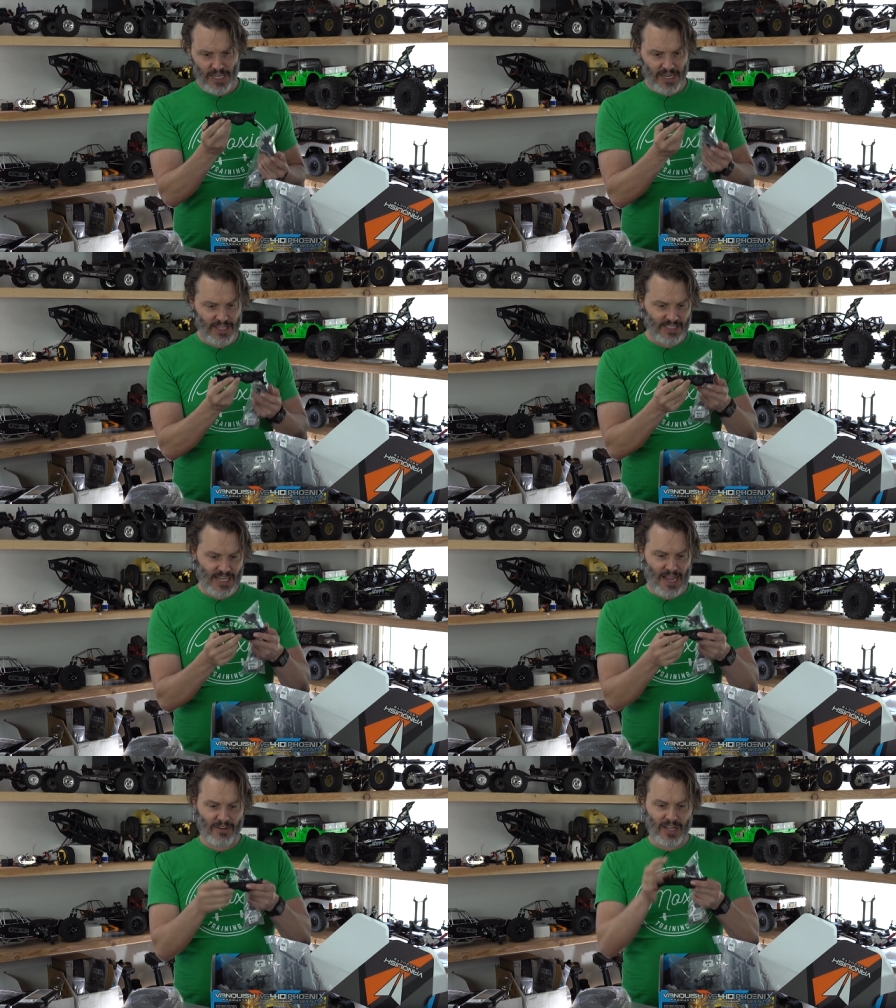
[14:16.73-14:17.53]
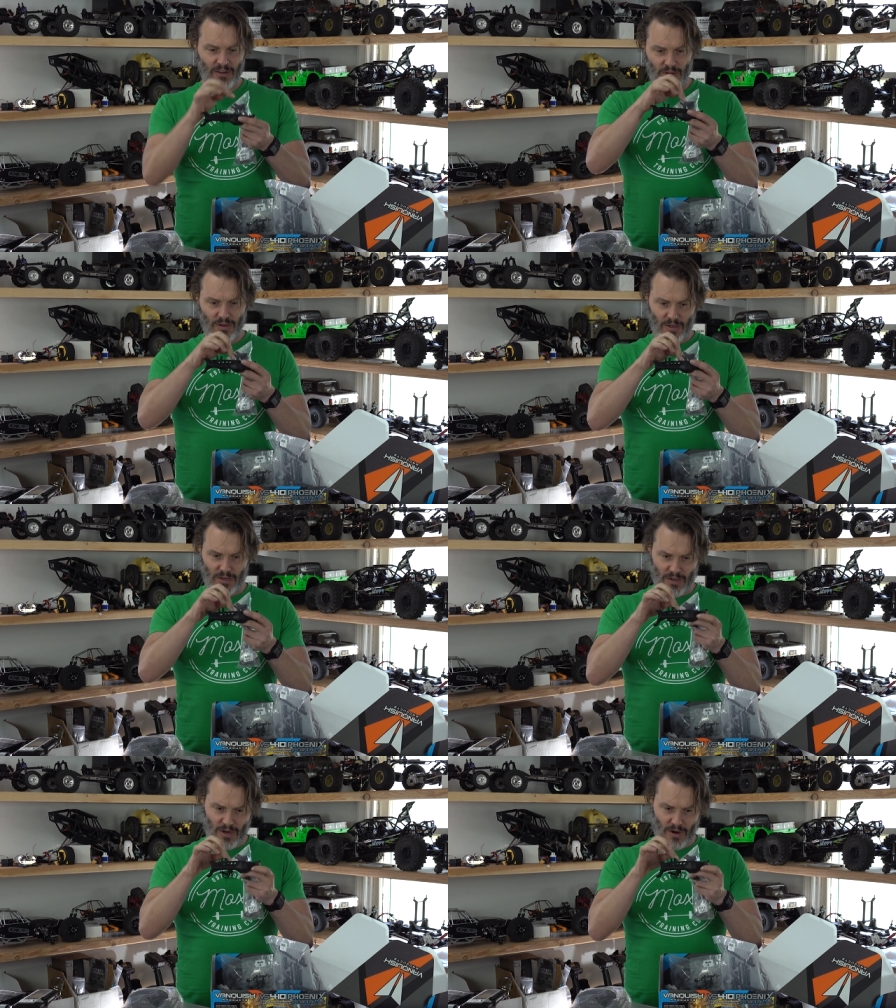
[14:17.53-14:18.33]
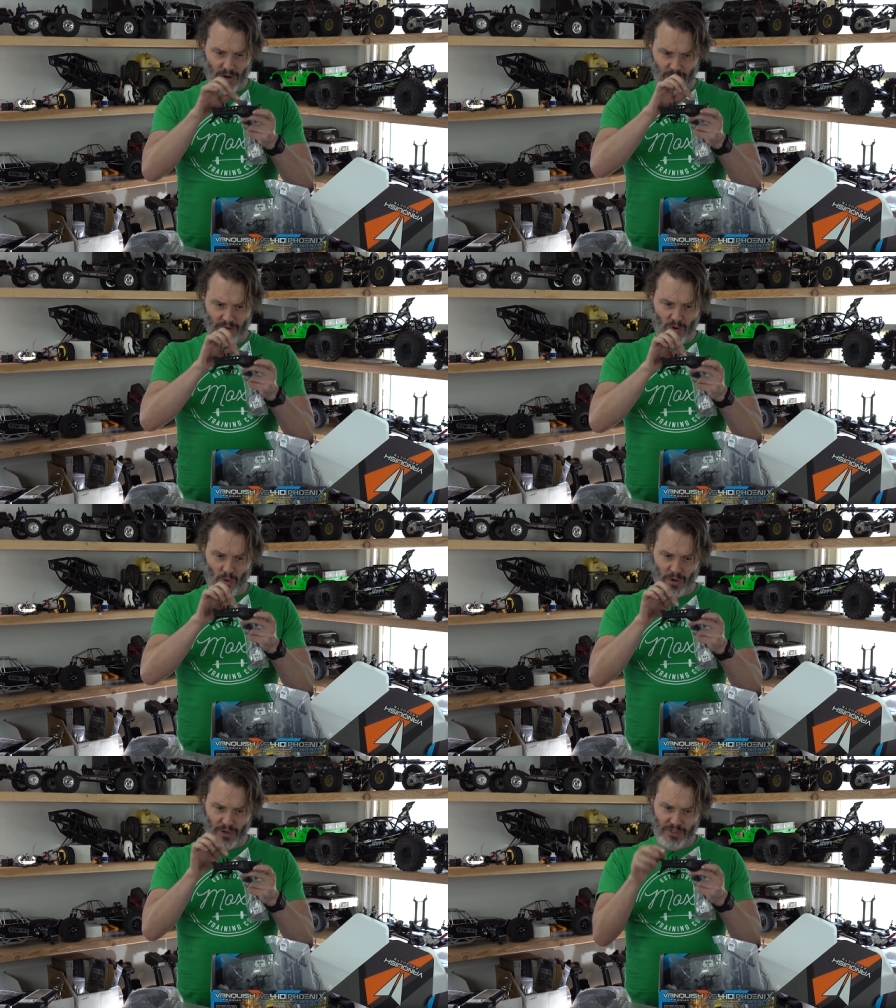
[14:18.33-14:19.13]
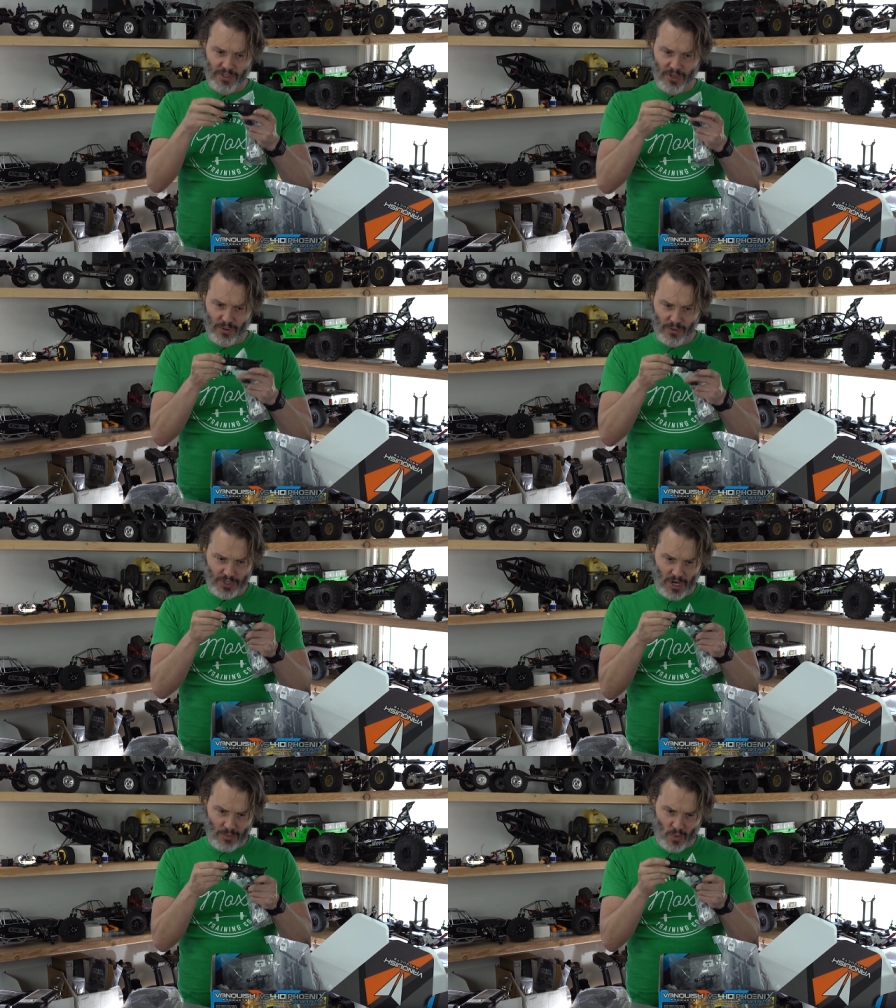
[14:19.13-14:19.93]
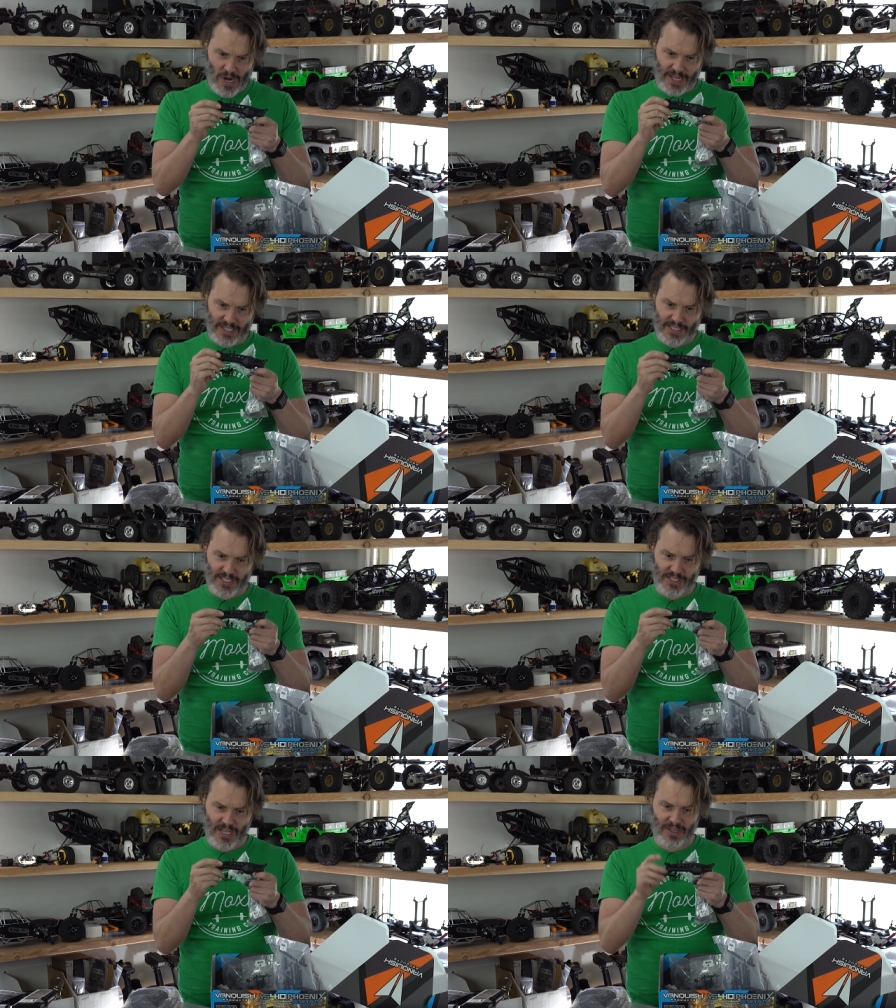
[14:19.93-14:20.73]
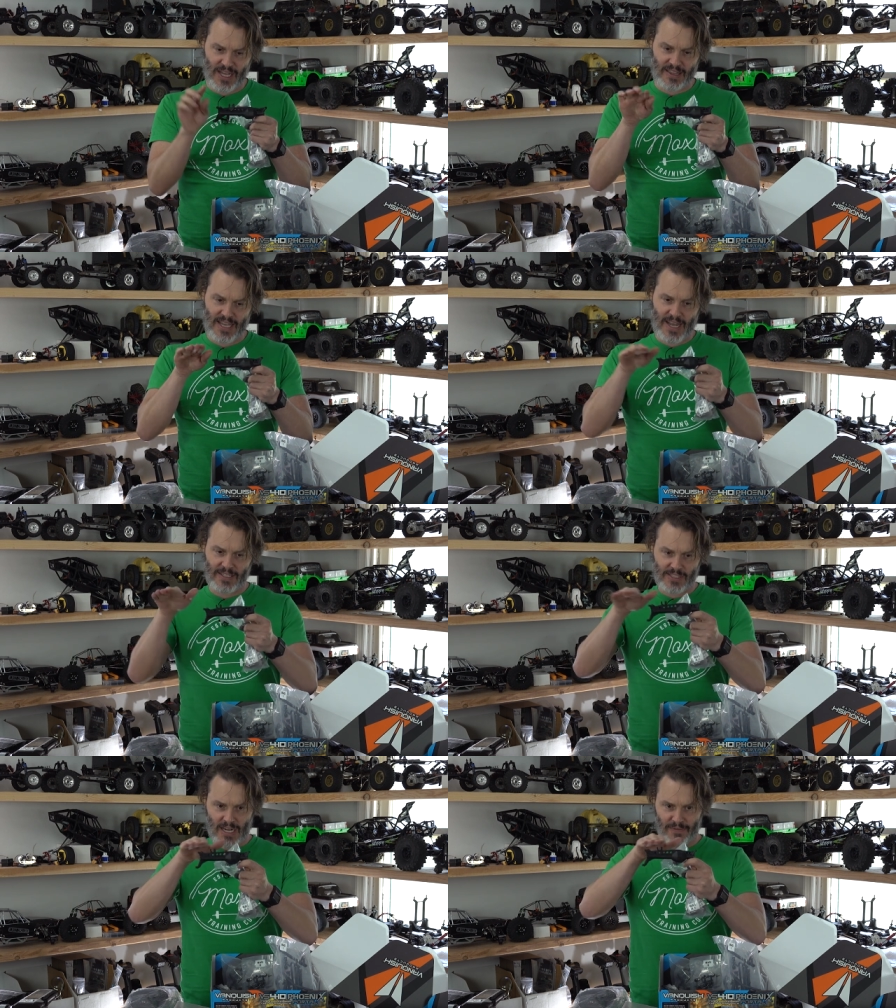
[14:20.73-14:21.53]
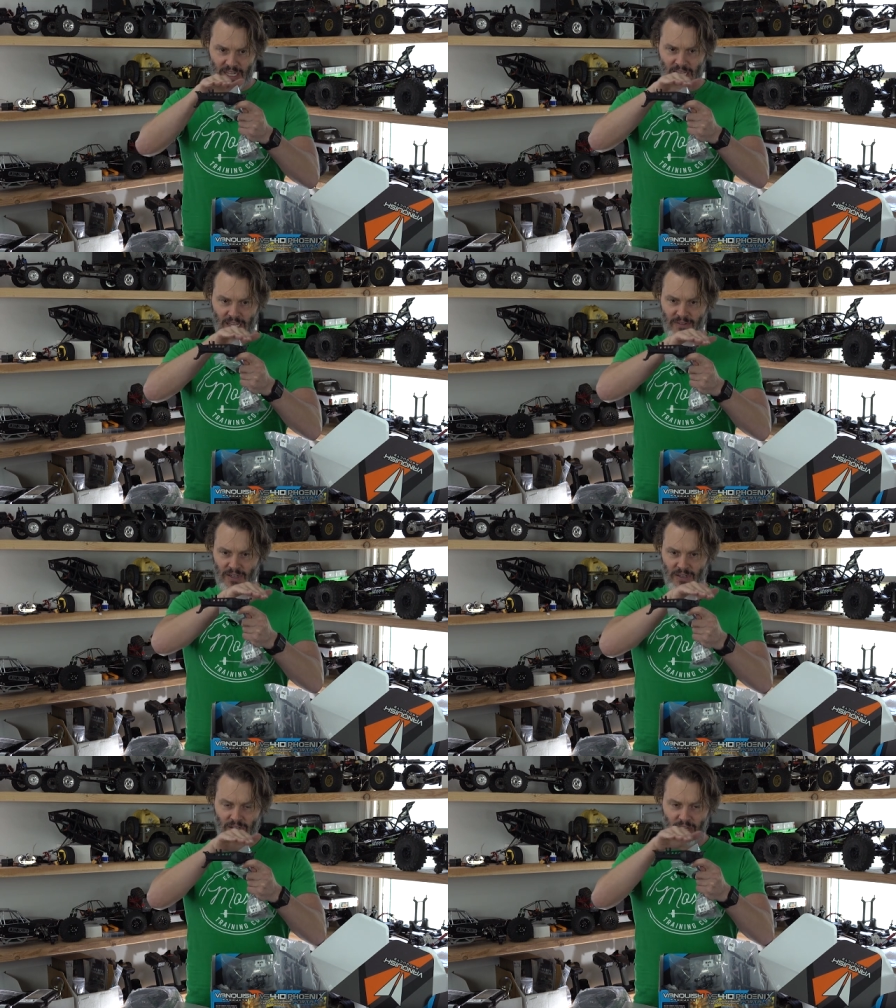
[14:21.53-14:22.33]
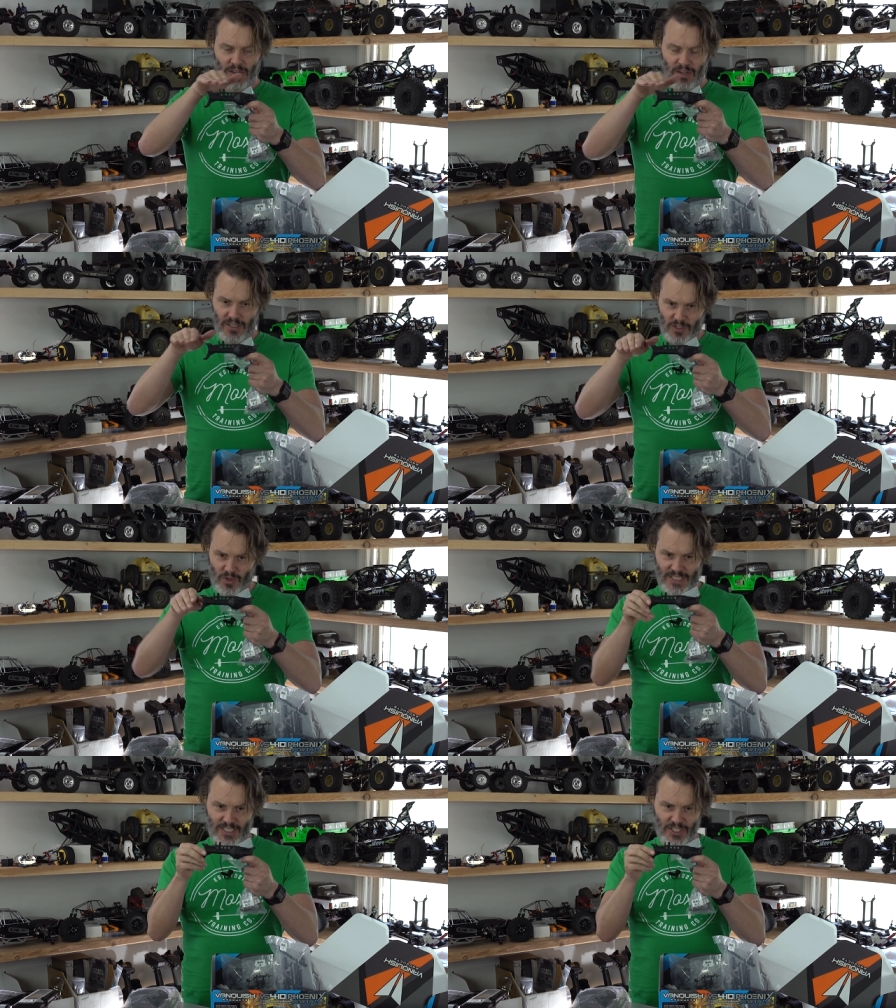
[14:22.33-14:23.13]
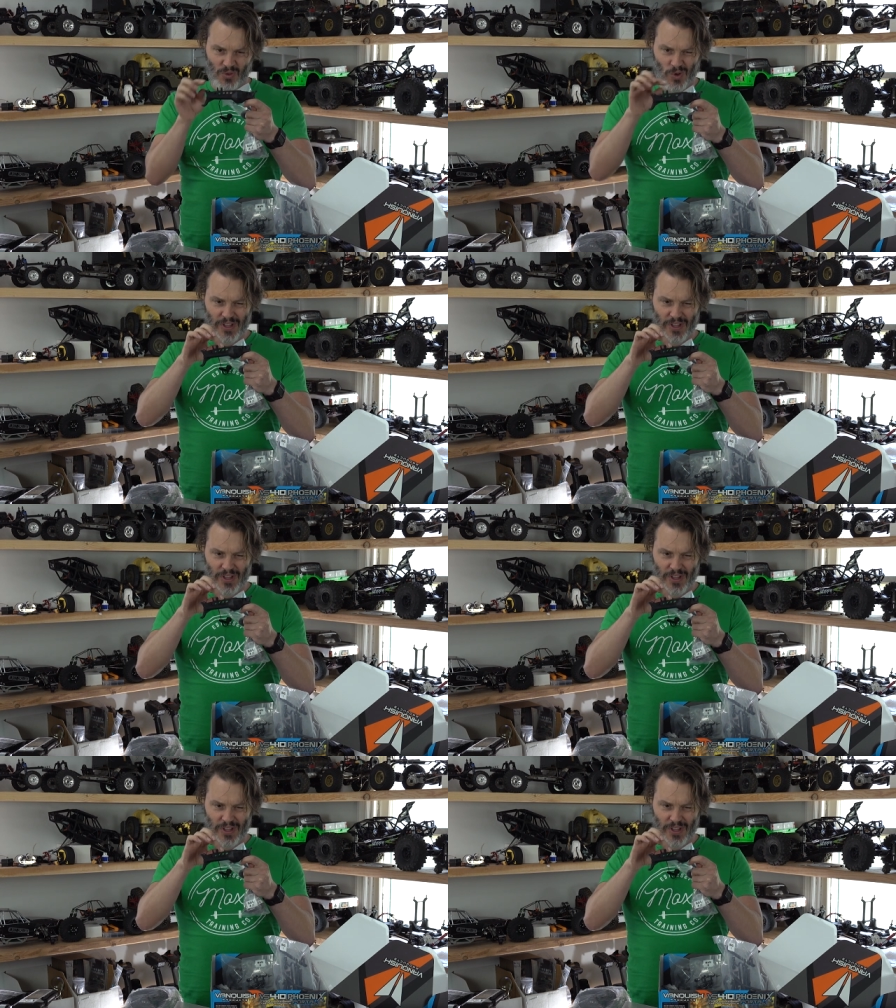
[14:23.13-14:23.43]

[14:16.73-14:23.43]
And it doesn't have any uh, hard corners, no sharp radiuses, nothing like that. It's kind of an even transition.